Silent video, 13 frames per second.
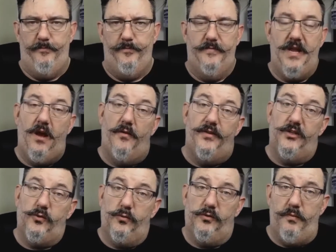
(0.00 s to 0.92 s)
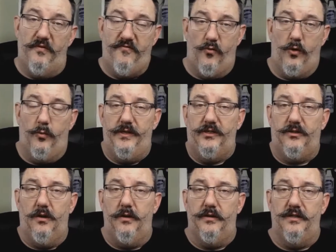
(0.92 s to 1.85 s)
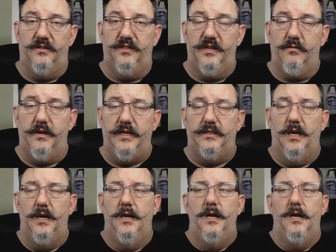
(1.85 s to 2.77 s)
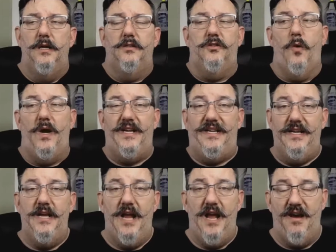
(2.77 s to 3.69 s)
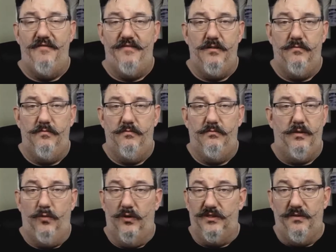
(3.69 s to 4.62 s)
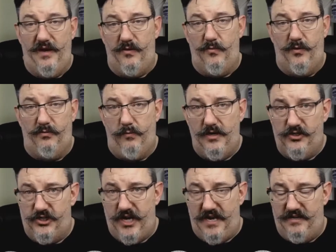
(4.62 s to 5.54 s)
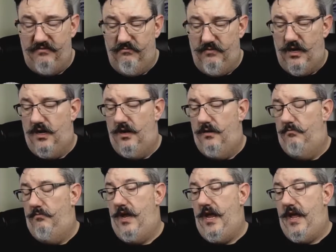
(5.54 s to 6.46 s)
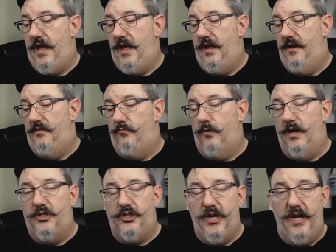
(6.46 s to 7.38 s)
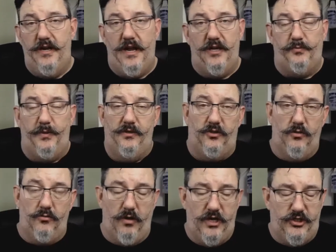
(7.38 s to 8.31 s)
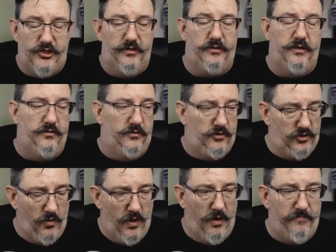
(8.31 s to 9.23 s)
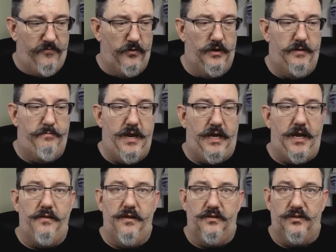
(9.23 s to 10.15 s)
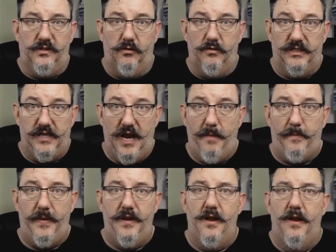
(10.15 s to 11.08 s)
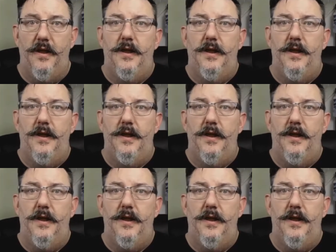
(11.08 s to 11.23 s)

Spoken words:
Now, this was before we started the series, so I didn't have it. It wasn't made with Red Shed, and Red Shed has been so gracious and so helpful in making this series happen.